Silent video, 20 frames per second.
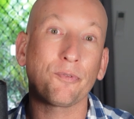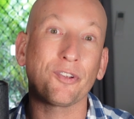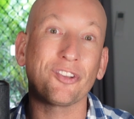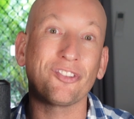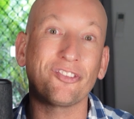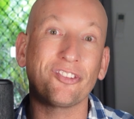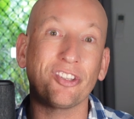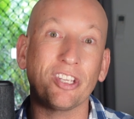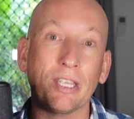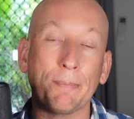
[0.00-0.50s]
for
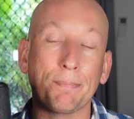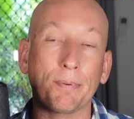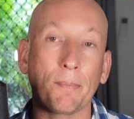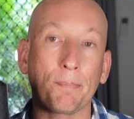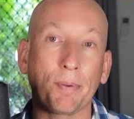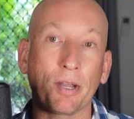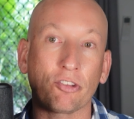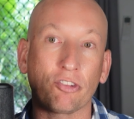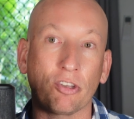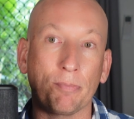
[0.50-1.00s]
deep,
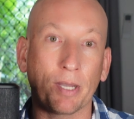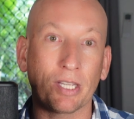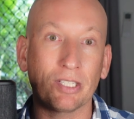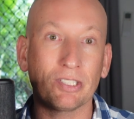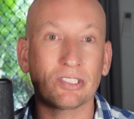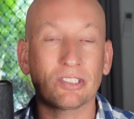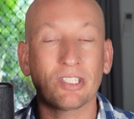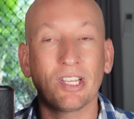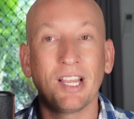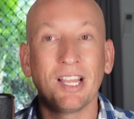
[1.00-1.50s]
punchy
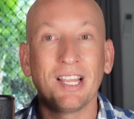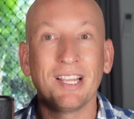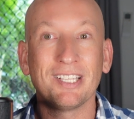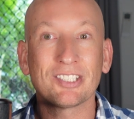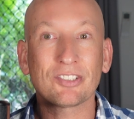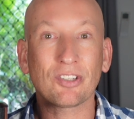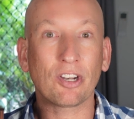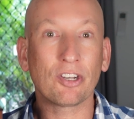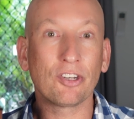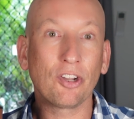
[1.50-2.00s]
bass.
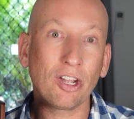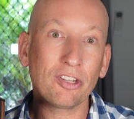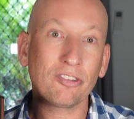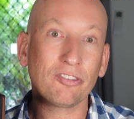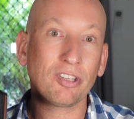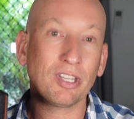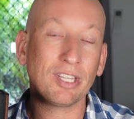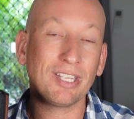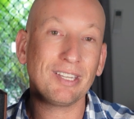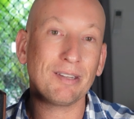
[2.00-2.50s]
It's got a
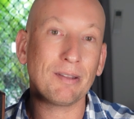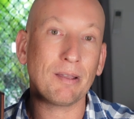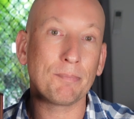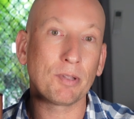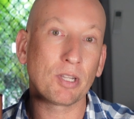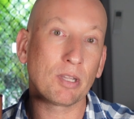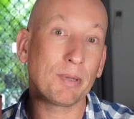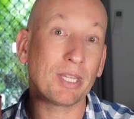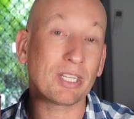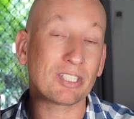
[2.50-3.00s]

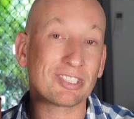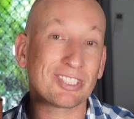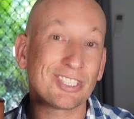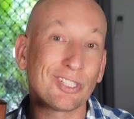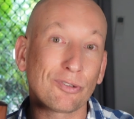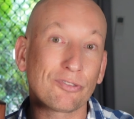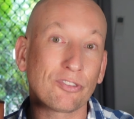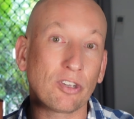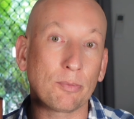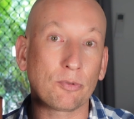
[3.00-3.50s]
19mm
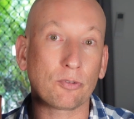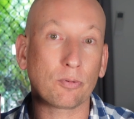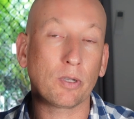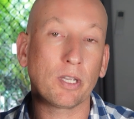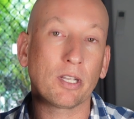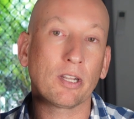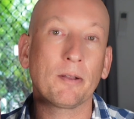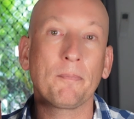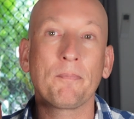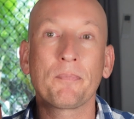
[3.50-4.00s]
silk dome
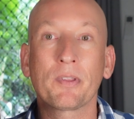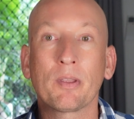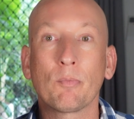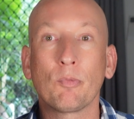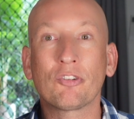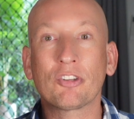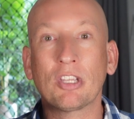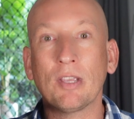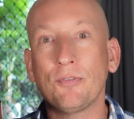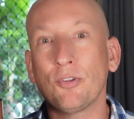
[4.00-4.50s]
tweeter,
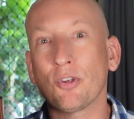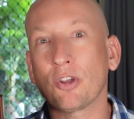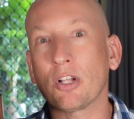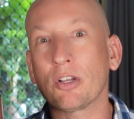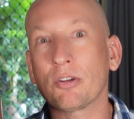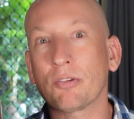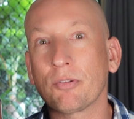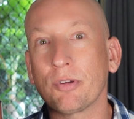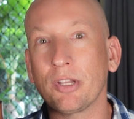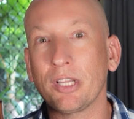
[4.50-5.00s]
which gives you
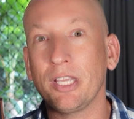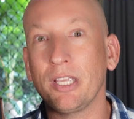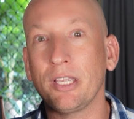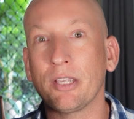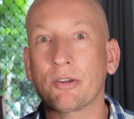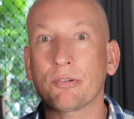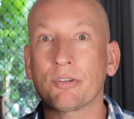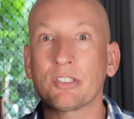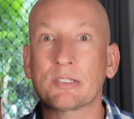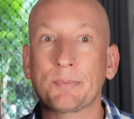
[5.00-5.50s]

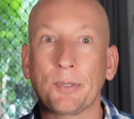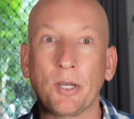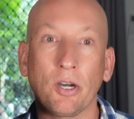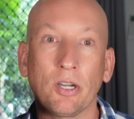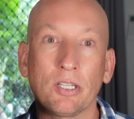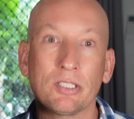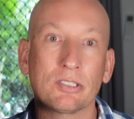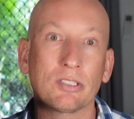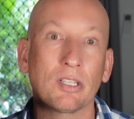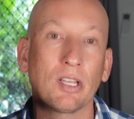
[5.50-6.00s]
clear, crisp
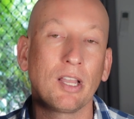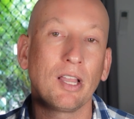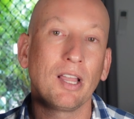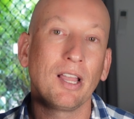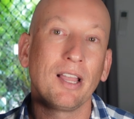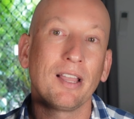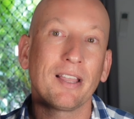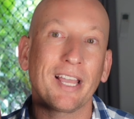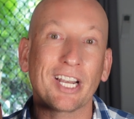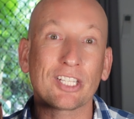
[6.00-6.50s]
highs.
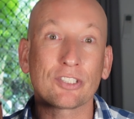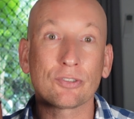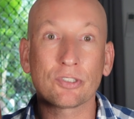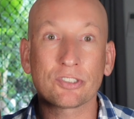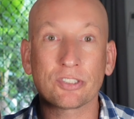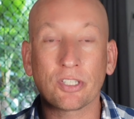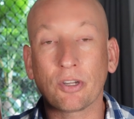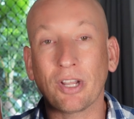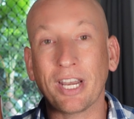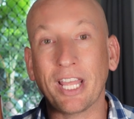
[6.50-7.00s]
And it's
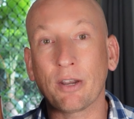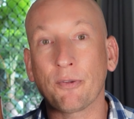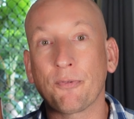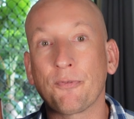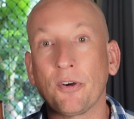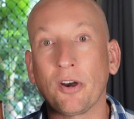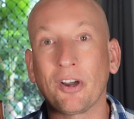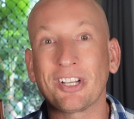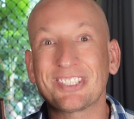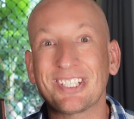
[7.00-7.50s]
also got
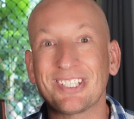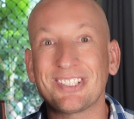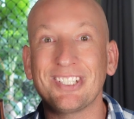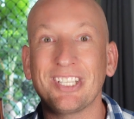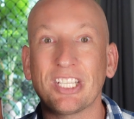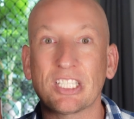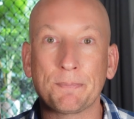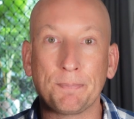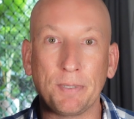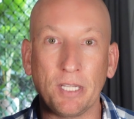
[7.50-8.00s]
Edifier's
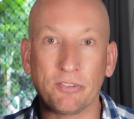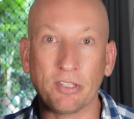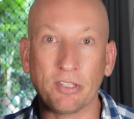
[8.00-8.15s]
DSP